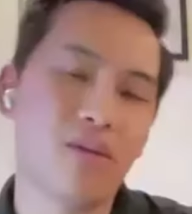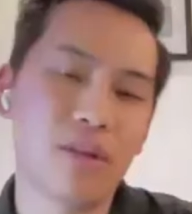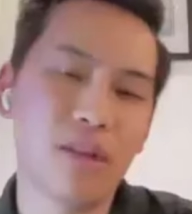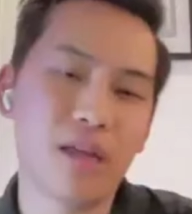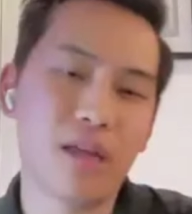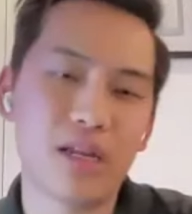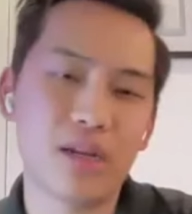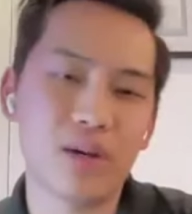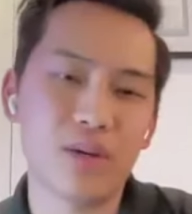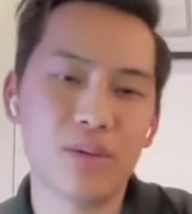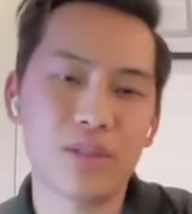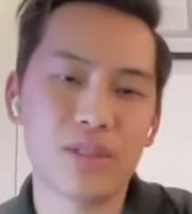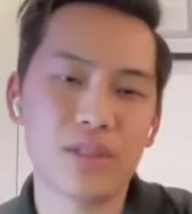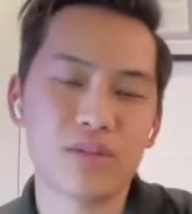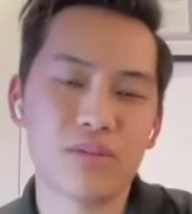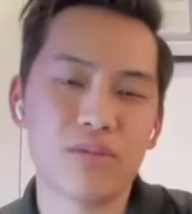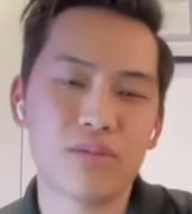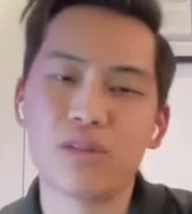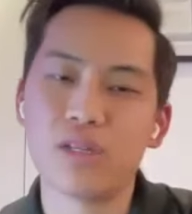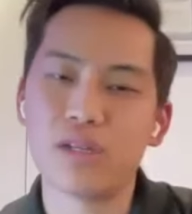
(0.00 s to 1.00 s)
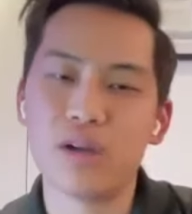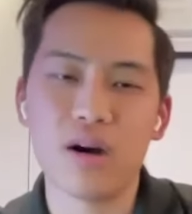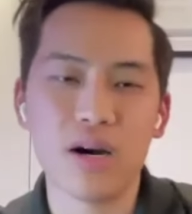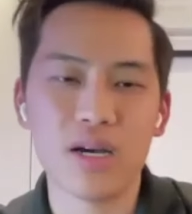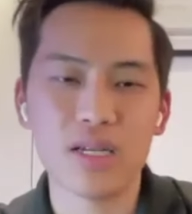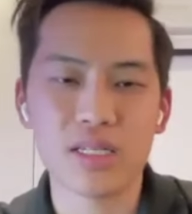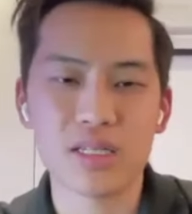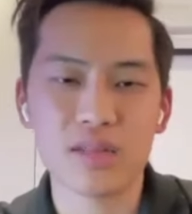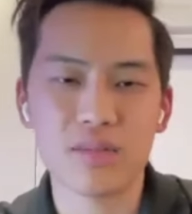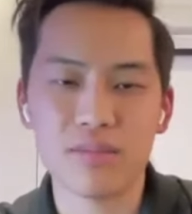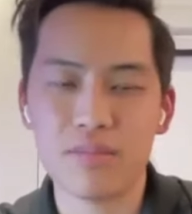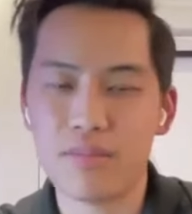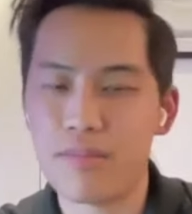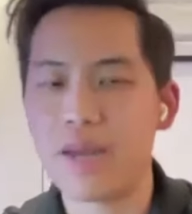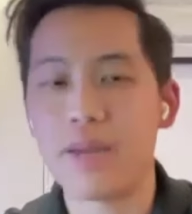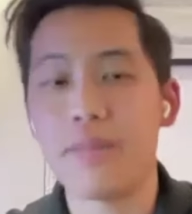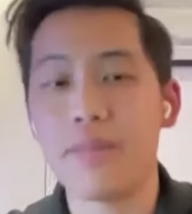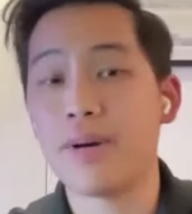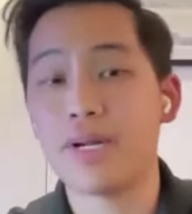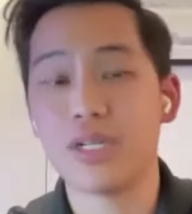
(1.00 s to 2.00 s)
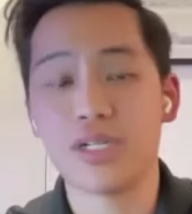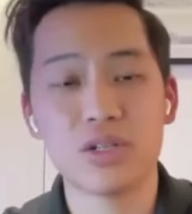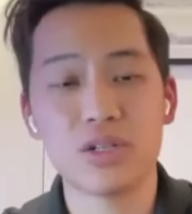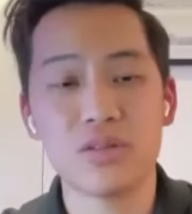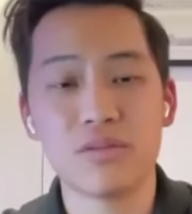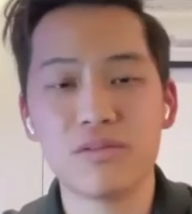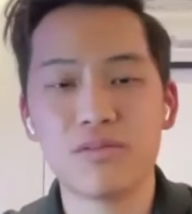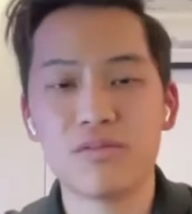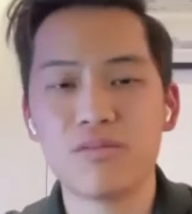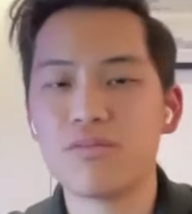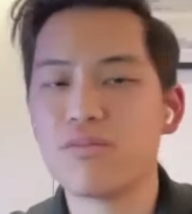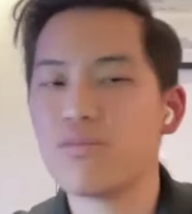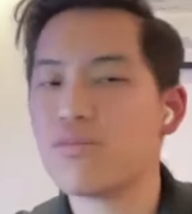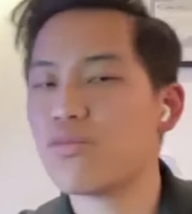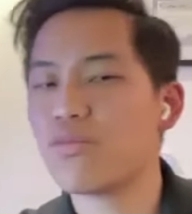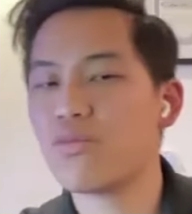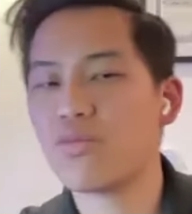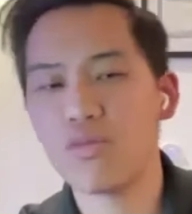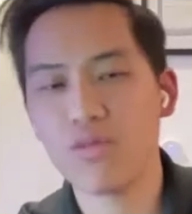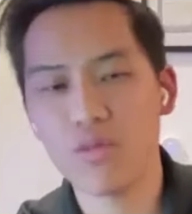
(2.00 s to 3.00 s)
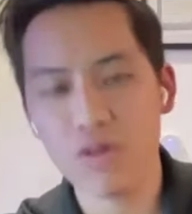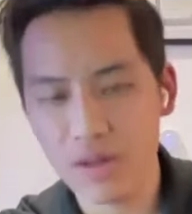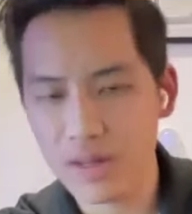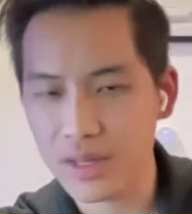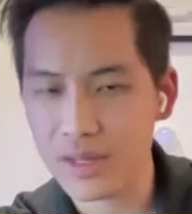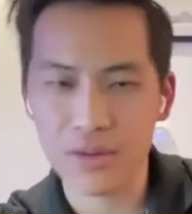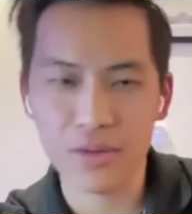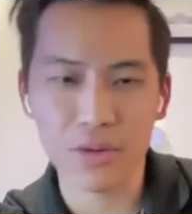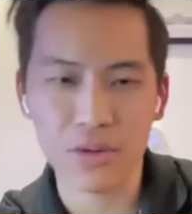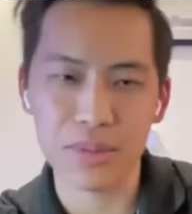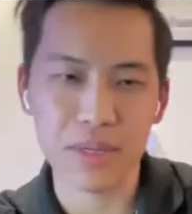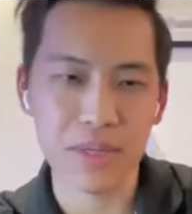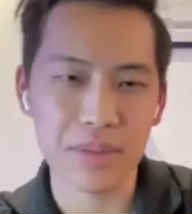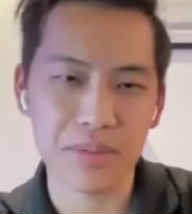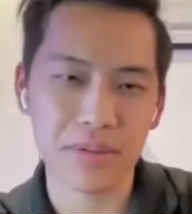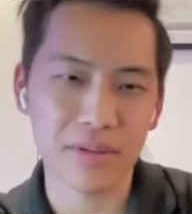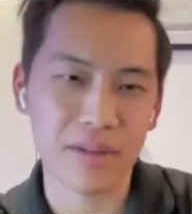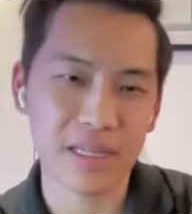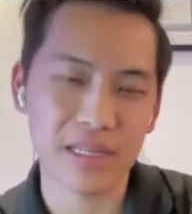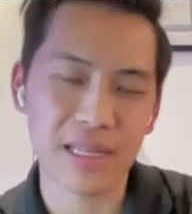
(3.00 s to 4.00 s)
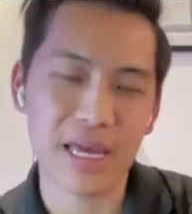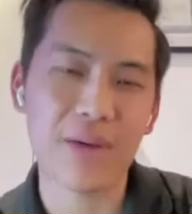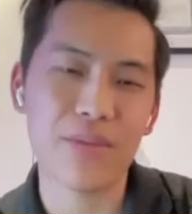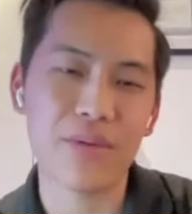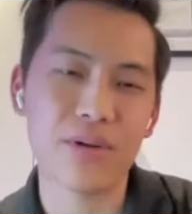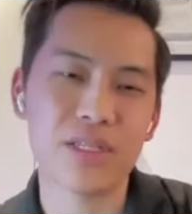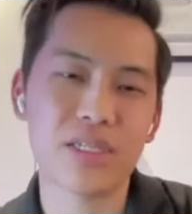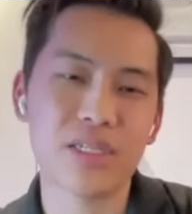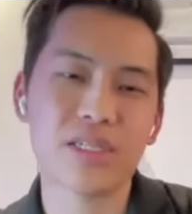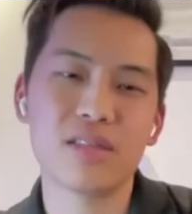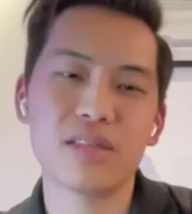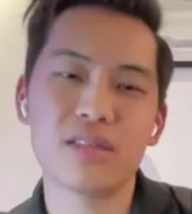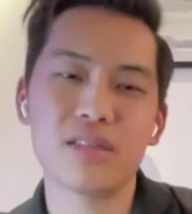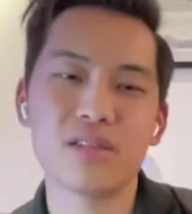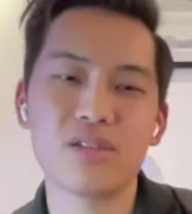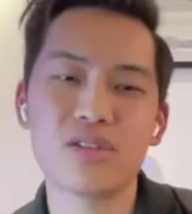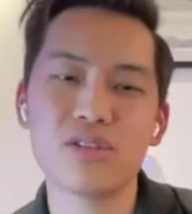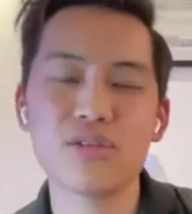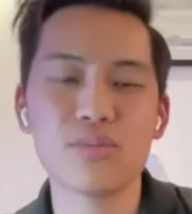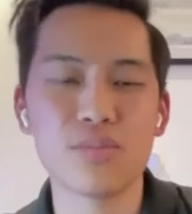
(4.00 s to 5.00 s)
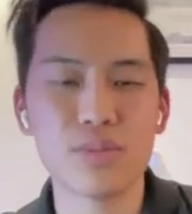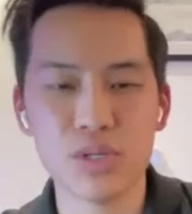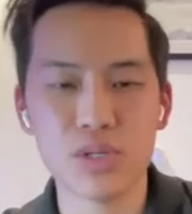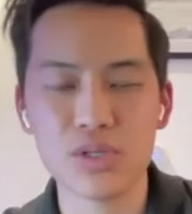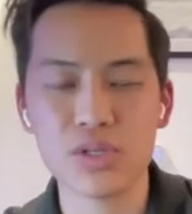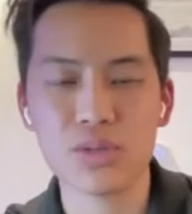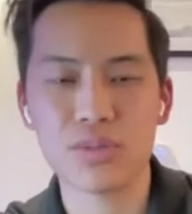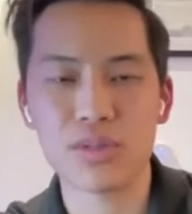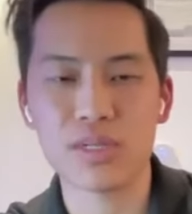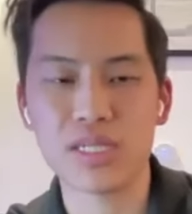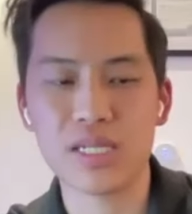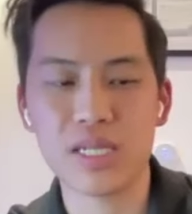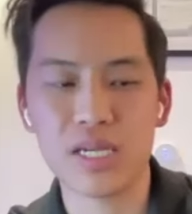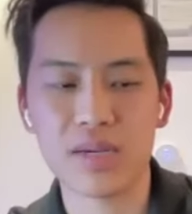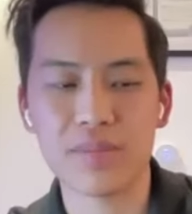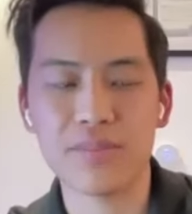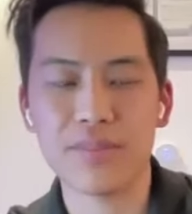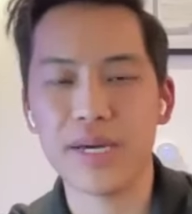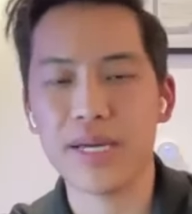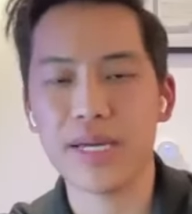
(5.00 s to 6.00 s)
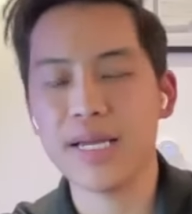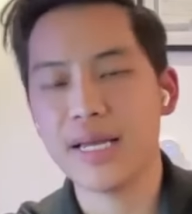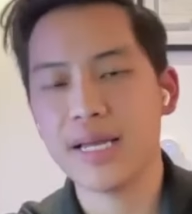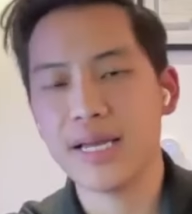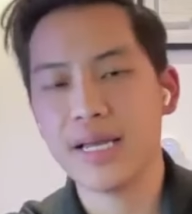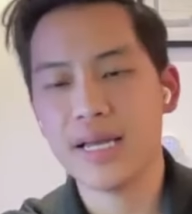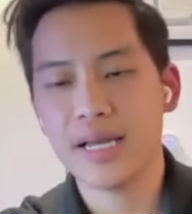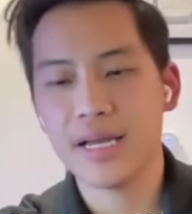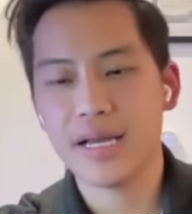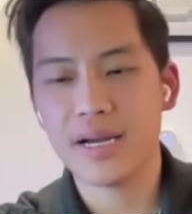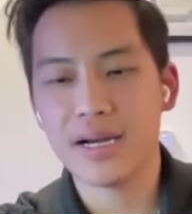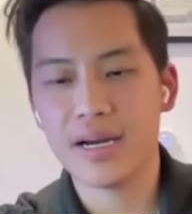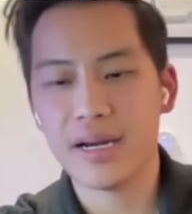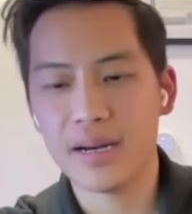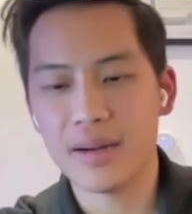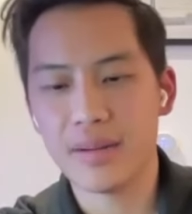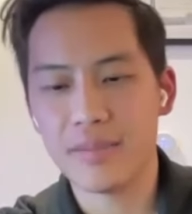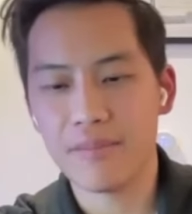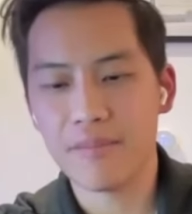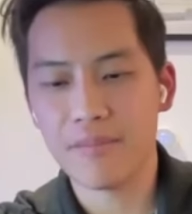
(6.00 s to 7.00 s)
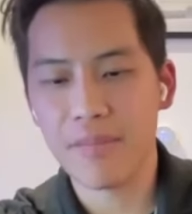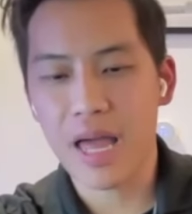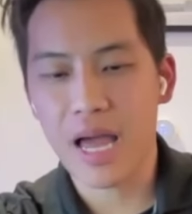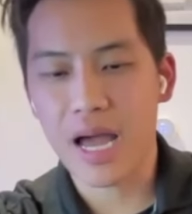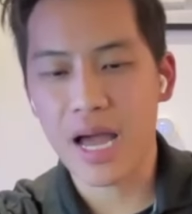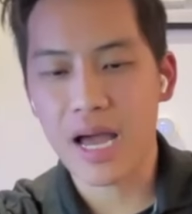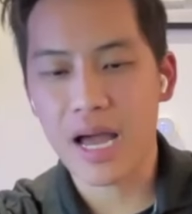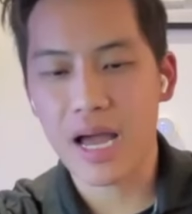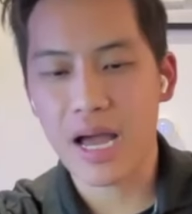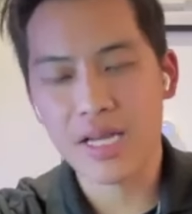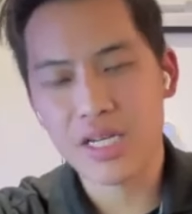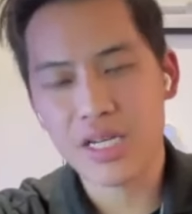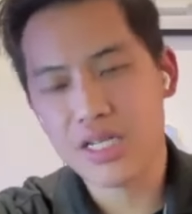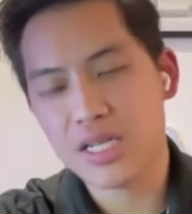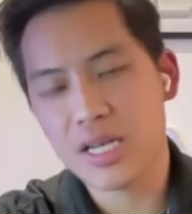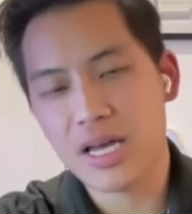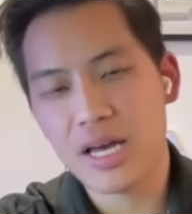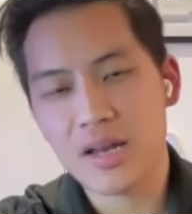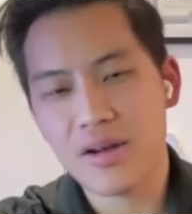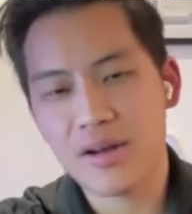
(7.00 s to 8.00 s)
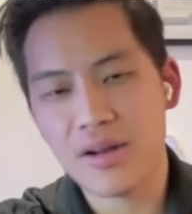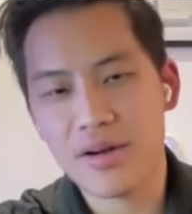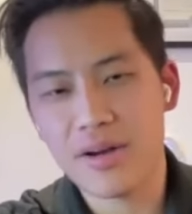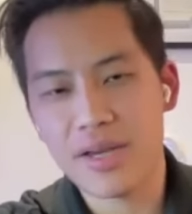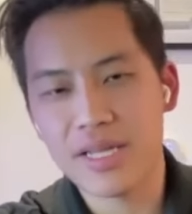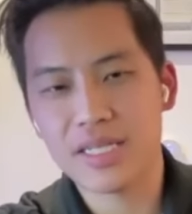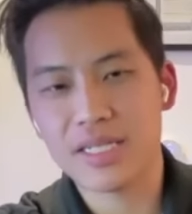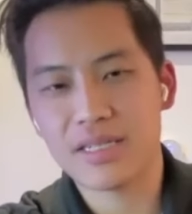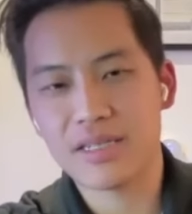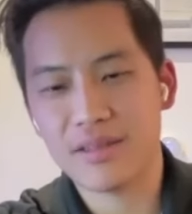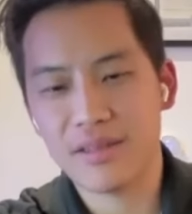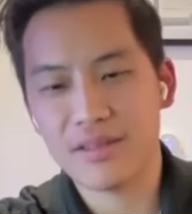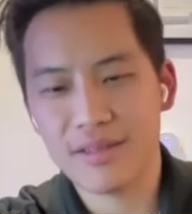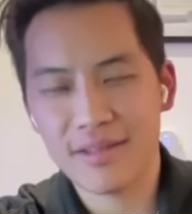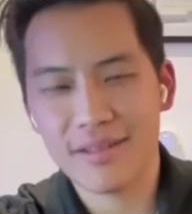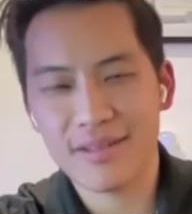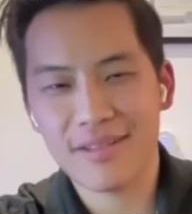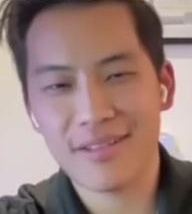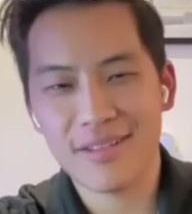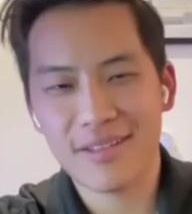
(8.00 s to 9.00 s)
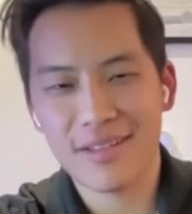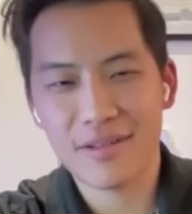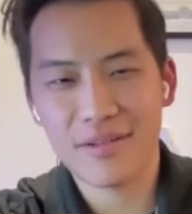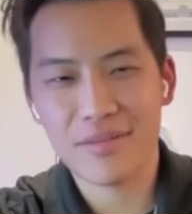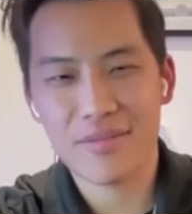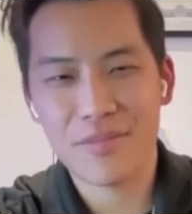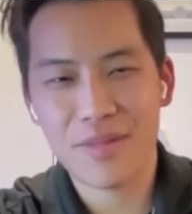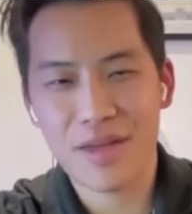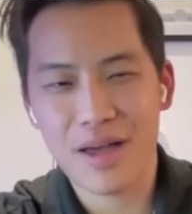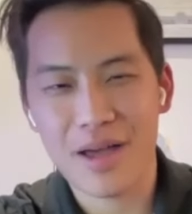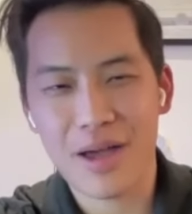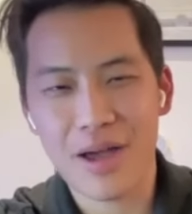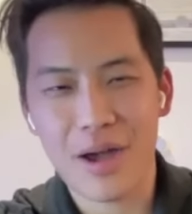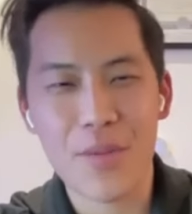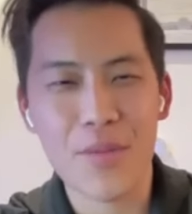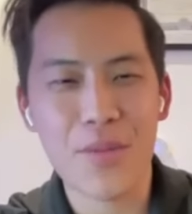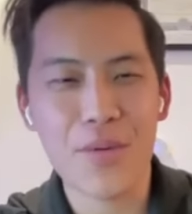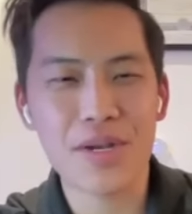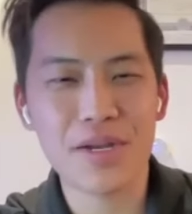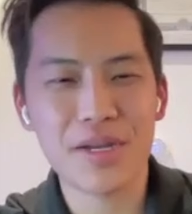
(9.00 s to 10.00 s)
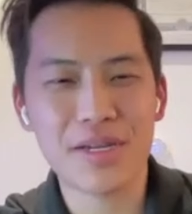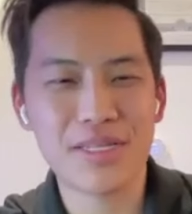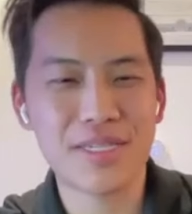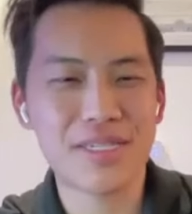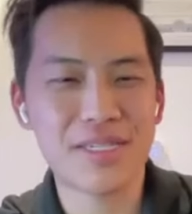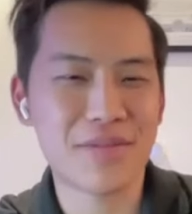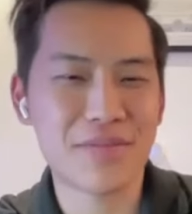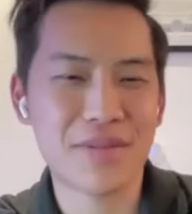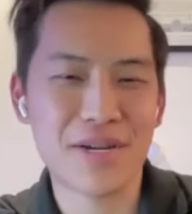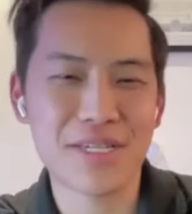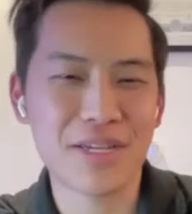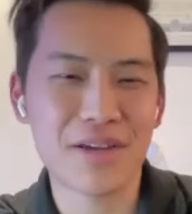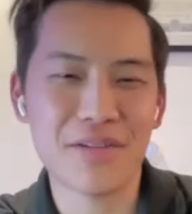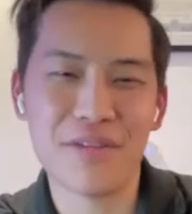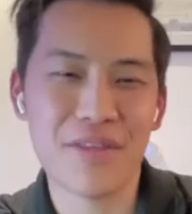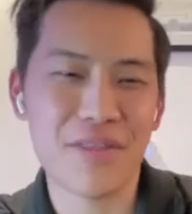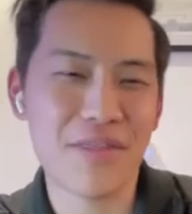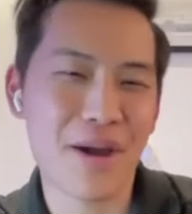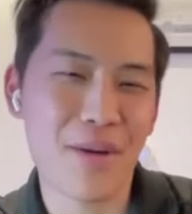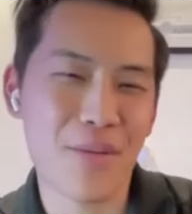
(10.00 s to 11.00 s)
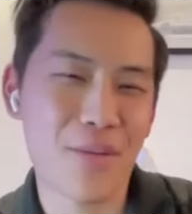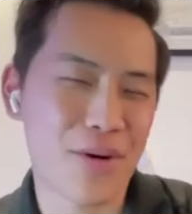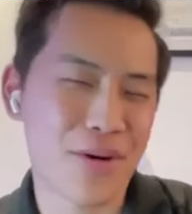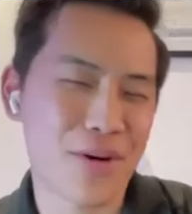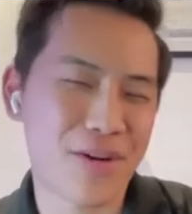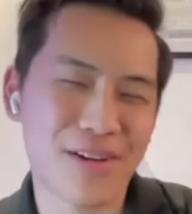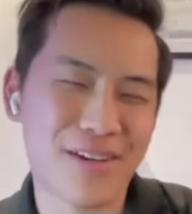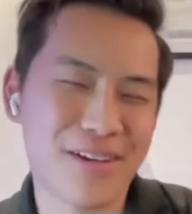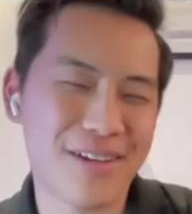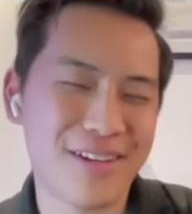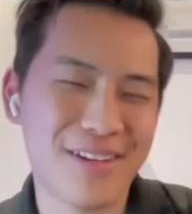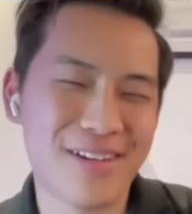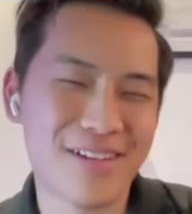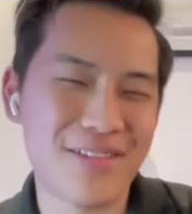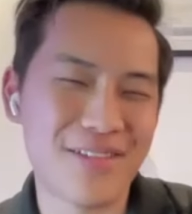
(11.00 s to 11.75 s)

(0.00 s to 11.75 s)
in Orlando was really awesome. Met a bunch of really cool people. Like that was super, super sick. But I don't know. I wouldn't consider myself the networker,